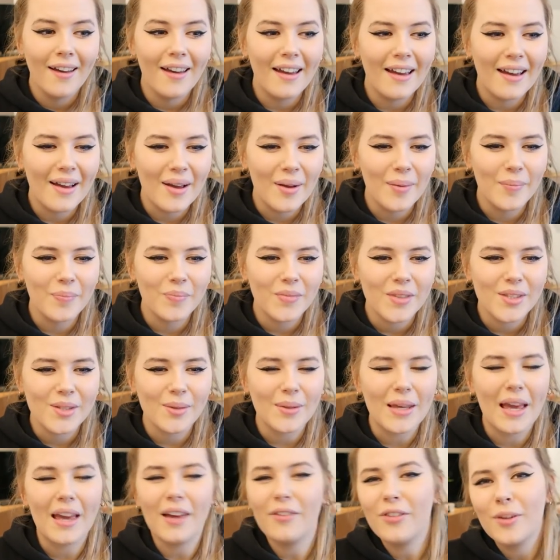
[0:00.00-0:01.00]
Um, so
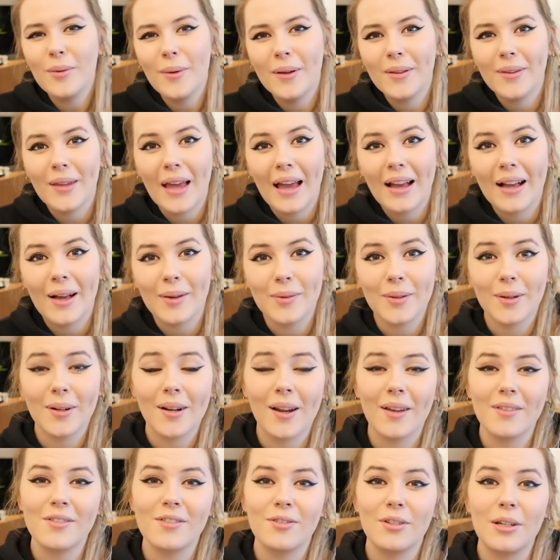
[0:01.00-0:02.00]
yeah, if you want to hang out on
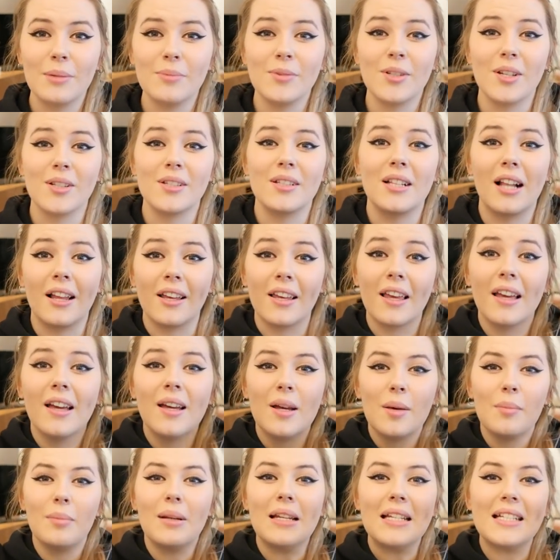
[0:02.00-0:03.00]
live stream, just like
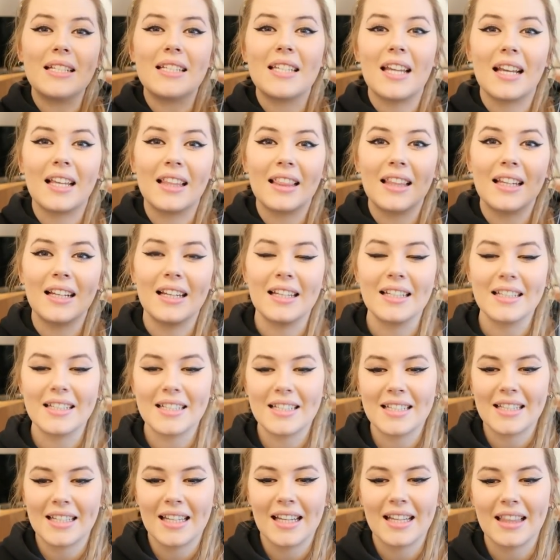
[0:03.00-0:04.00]
please check the
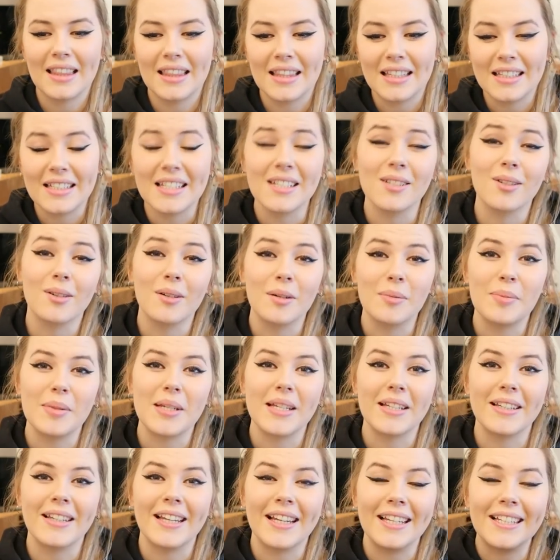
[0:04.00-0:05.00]
links in the
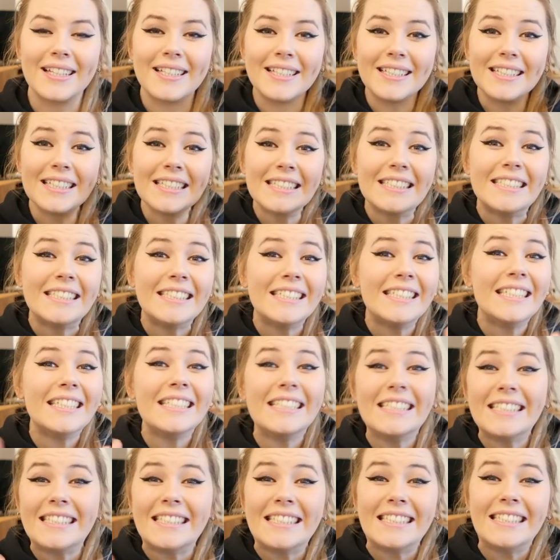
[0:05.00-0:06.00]
description. And
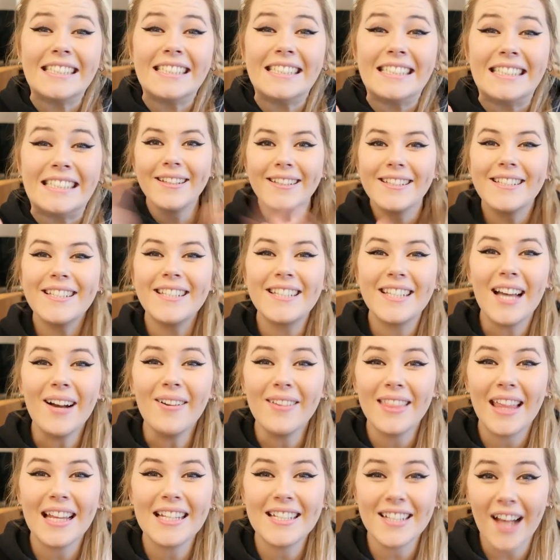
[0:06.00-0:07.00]
so
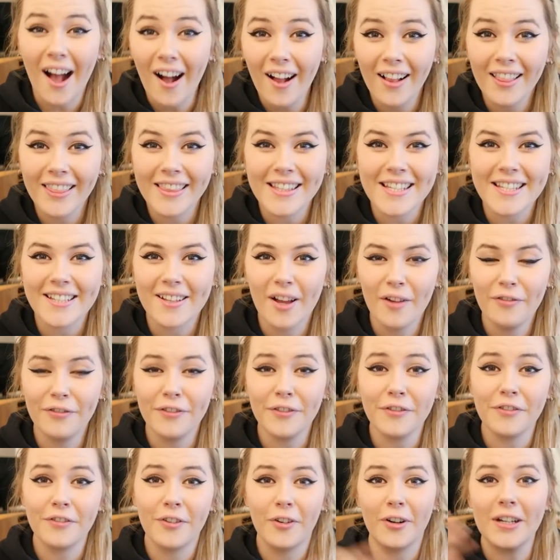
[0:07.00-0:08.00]
that's all the stuff
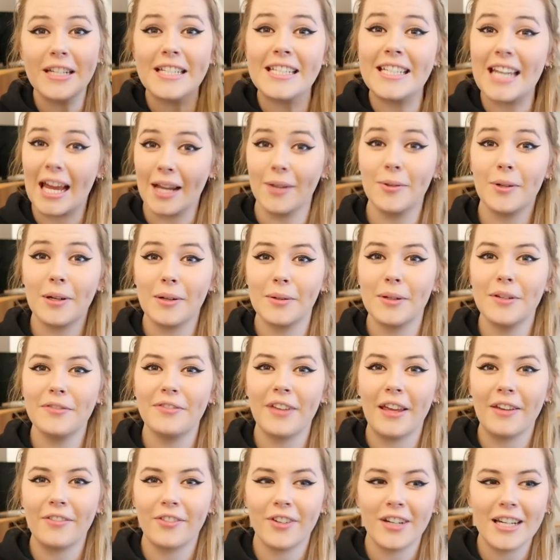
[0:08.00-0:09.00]
for January
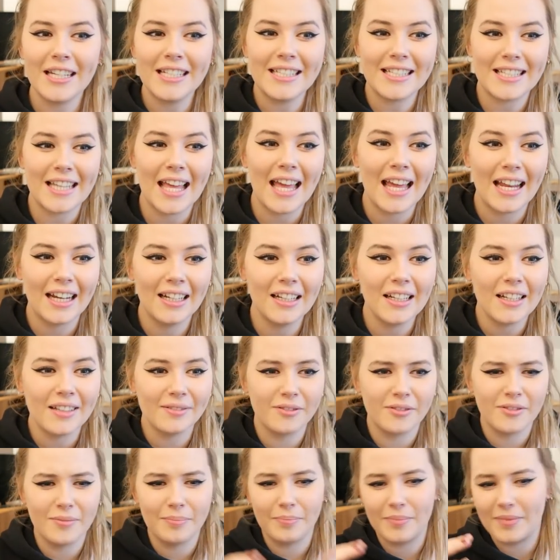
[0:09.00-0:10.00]
favorites,
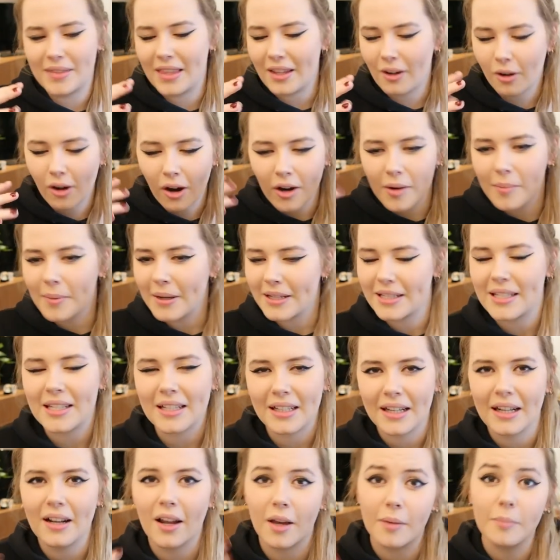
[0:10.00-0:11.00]
and there are
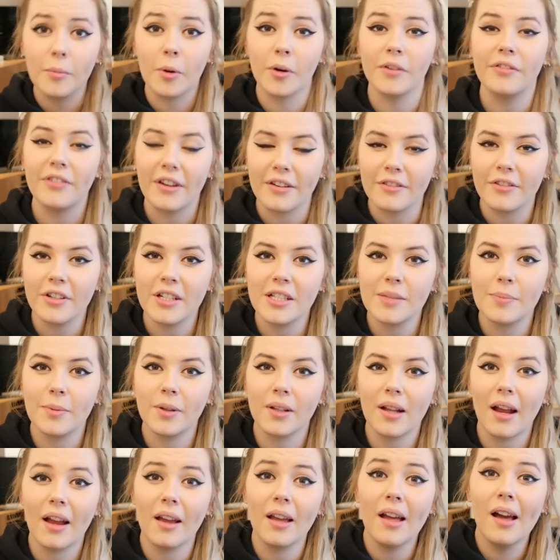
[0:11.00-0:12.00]
basically like more favorites,
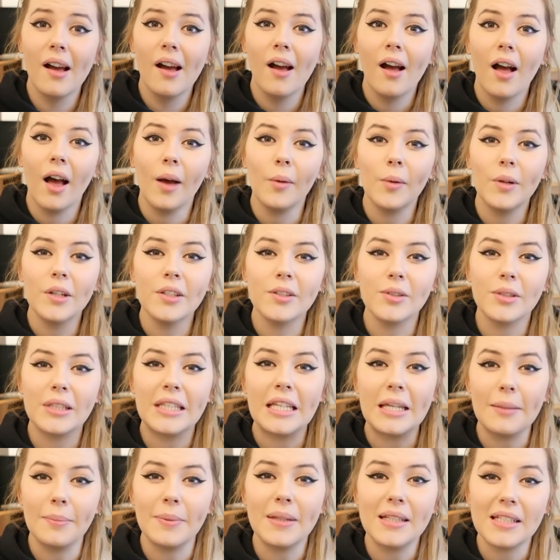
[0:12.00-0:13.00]
but I, I wanted to
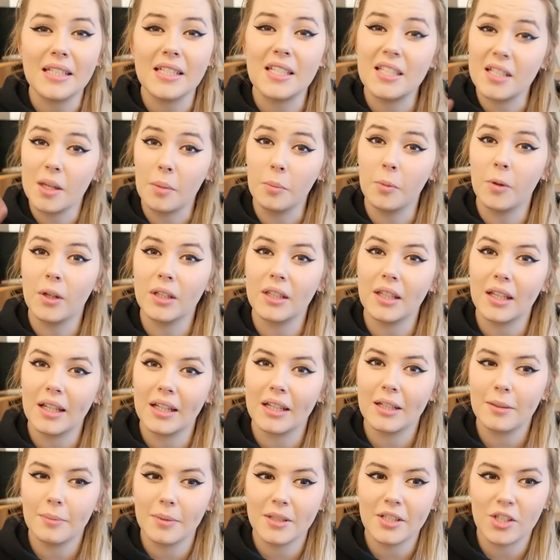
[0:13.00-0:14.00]
keep it somewhat a
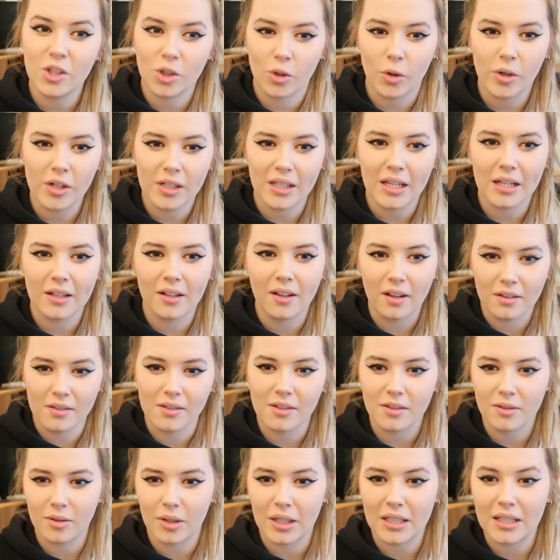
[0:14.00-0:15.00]
little bit short and
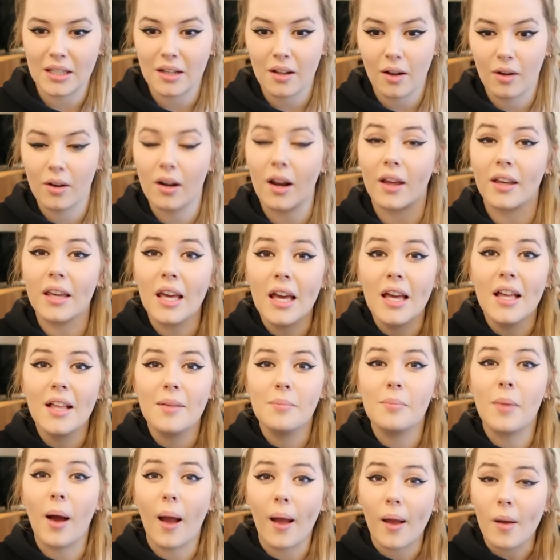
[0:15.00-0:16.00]
concentrated on like
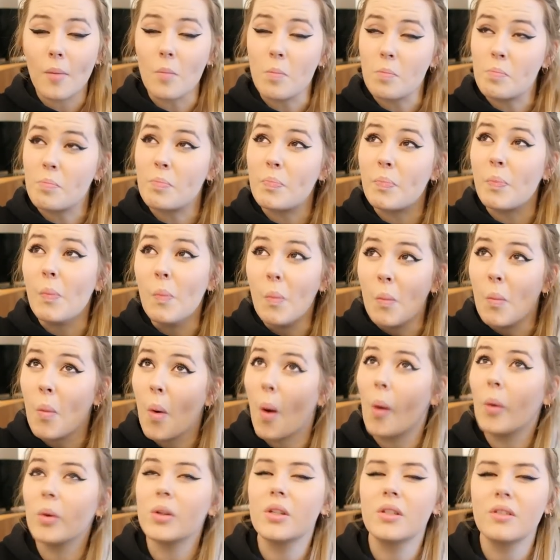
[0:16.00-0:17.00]
my
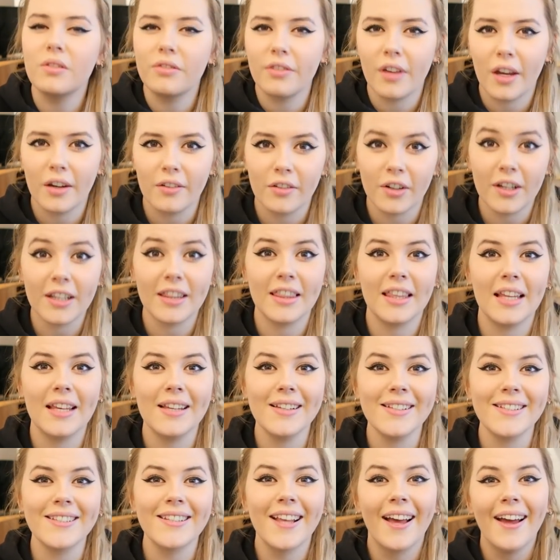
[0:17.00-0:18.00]
most favorite
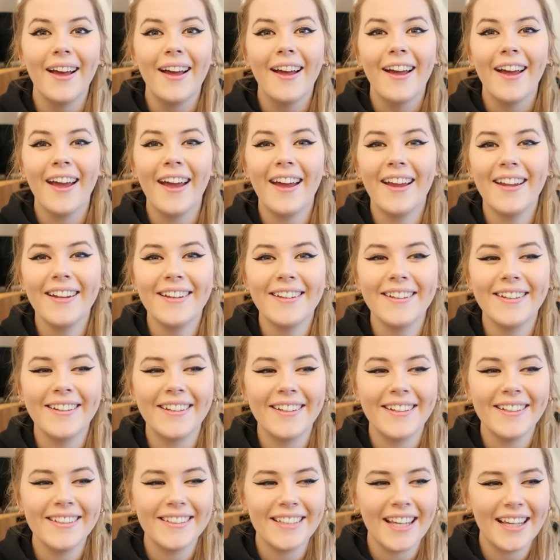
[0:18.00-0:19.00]
things. And
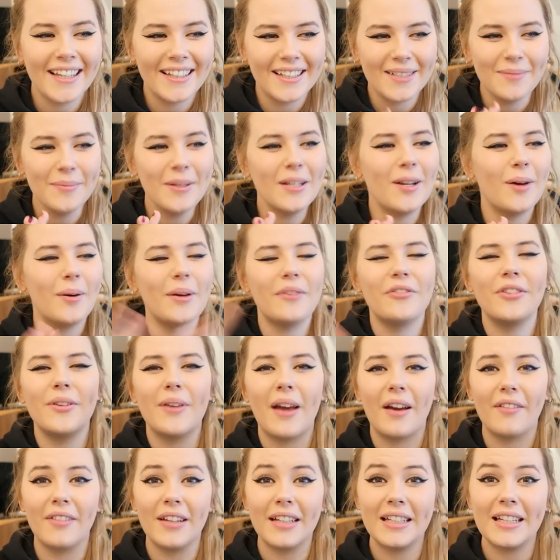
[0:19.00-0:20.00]
uh, yeah, let me know if you
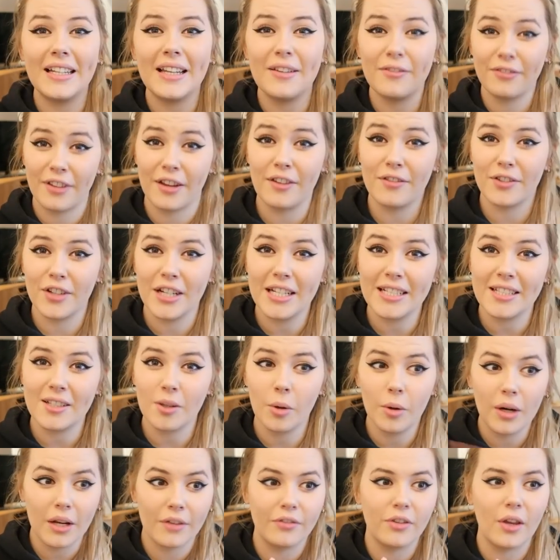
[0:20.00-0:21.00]
have any
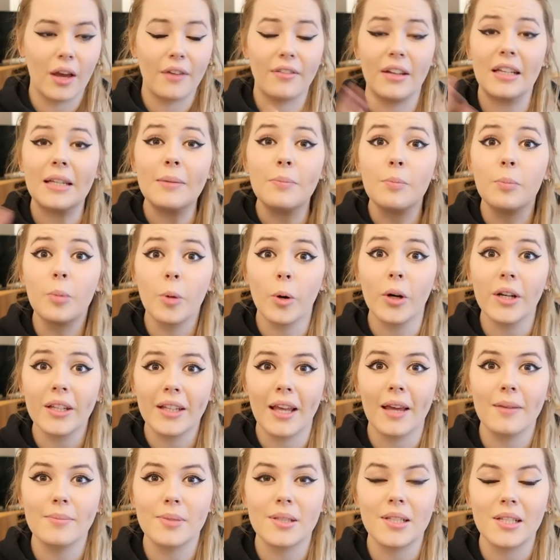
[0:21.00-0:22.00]
favorites, or if you have any board
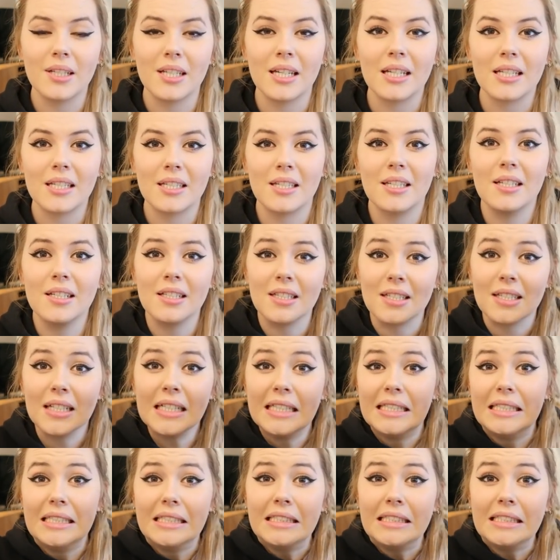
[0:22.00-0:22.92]
game suggestions.